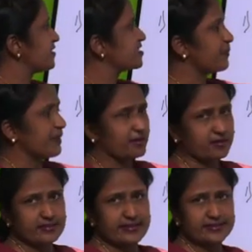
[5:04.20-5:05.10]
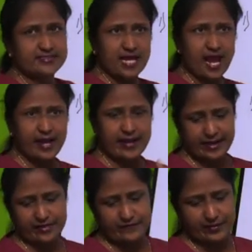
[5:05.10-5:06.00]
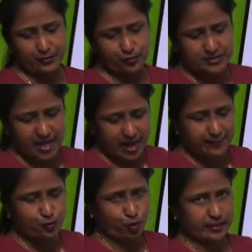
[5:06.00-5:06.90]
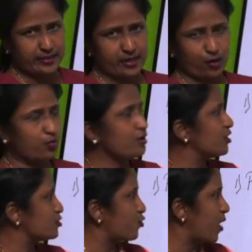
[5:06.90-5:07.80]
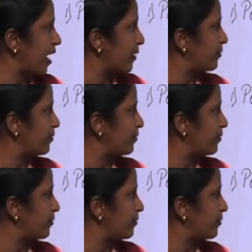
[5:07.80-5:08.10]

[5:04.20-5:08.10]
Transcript: is speaker, that is I and we, because I am talking now. So I am